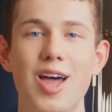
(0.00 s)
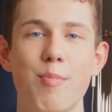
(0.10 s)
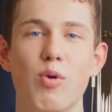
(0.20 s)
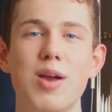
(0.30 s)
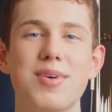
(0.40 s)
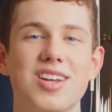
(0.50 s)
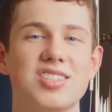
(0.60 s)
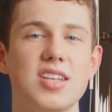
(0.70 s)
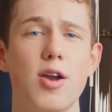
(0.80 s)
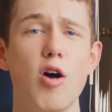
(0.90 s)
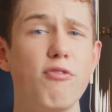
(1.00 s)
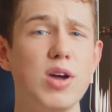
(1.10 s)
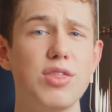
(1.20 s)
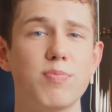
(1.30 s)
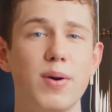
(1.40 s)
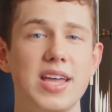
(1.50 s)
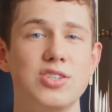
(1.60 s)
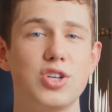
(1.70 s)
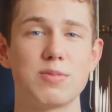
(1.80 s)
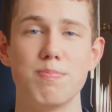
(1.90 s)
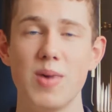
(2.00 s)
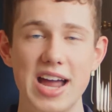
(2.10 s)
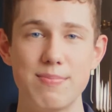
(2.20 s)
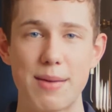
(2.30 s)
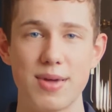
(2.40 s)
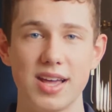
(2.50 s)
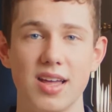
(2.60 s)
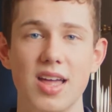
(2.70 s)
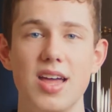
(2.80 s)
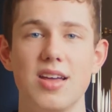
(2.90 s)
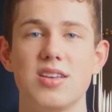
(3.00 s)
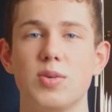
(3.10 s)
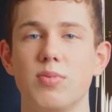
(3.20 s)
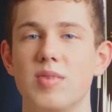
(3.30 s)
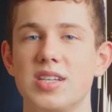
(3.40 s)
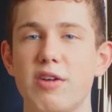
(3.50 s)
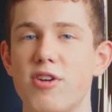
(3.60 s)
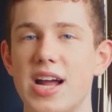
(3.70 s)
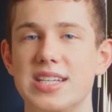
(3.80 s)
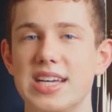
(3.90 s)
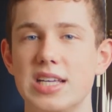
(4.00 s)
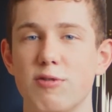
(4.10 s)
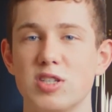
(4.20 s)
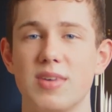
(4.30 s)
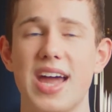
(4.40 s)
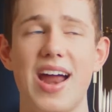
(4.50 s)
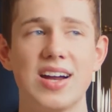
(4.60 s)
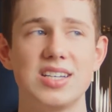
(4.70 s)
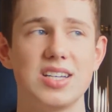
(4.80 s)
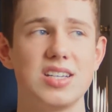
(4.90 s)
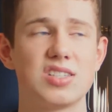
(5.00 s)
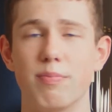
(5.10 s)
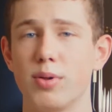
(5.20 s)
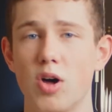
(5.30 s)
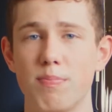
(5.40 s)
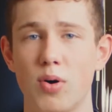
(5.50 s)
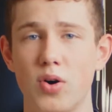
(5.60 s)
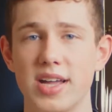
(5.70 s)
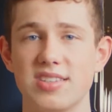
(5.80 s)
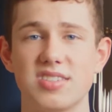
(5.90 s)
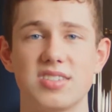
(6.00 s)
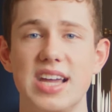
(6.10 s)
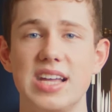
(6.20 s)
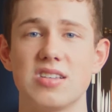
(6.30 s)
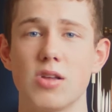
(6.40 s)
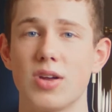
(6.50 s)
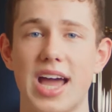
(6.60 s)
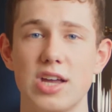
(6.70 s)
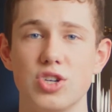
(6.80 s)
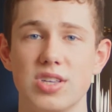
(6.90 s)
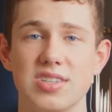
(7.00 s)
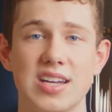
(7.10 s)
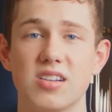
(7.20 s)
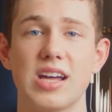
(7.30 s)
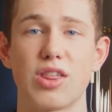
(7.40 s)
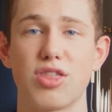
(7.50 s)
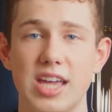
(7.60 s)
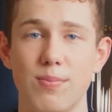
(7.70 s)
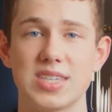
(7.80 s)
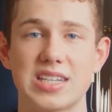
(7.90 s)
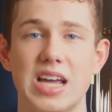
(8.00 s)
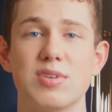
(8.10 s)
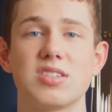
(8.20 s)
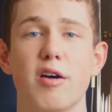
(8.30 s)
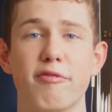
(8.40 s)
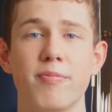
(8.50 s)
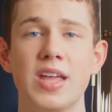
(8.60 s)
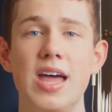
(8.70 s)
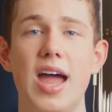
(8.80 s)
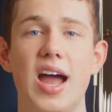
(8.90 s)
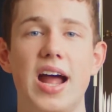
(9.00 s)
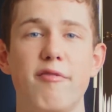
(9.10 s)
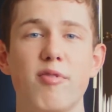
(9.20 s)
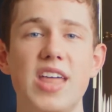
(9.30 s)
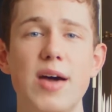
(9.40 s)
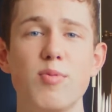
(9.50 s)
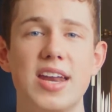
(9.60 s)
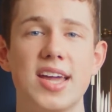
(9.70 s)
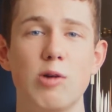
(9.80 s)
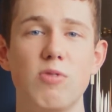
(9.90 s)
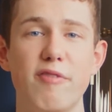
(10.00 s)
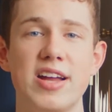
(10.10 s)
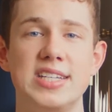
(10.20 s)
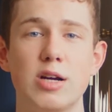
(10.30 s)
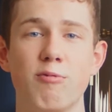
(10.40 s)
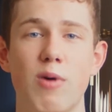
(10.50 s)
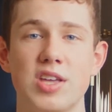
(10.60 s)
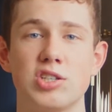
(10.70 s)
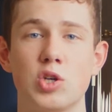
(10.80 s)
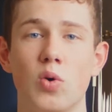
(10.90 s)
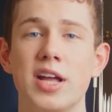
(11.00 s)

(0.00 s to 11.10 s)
But what I'm going to start off with is just mind mapping some different ideas for some characters, some plot points, scenes, locations, underlying themes, that type of stuff. And from there, we'll be able to get a rough idea of where this story